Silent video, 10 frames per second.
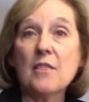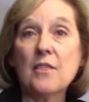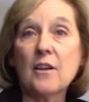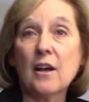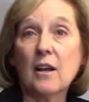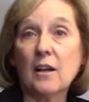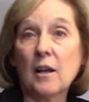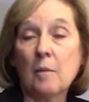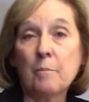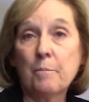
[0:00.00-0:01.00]
The
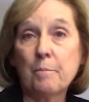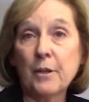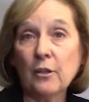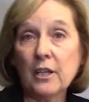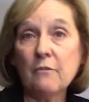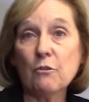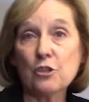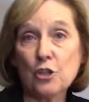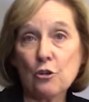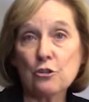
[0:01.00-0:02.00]
ability for
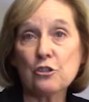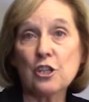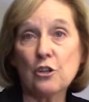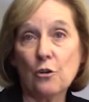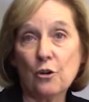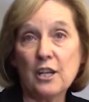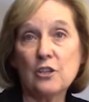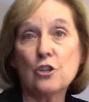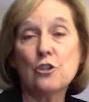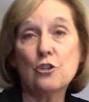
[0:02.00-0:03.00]
Social Security
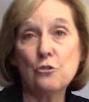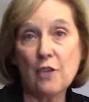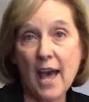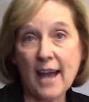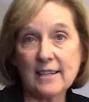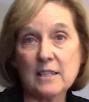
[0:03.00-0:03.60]
to do that